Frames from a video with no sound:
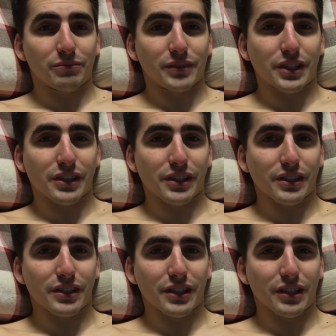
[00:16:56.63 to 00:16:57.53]
This
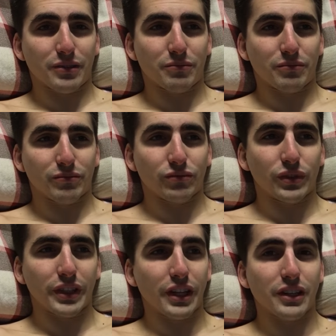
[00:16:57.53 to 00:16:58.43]
is
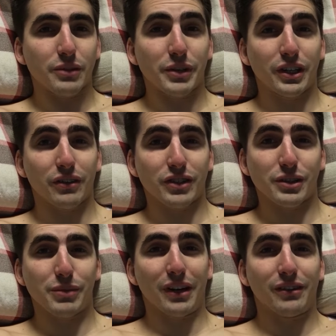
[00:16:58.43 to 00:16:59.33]
really nothing to be nervous
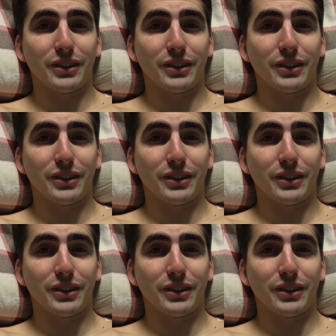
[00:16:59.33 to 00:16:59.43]
about.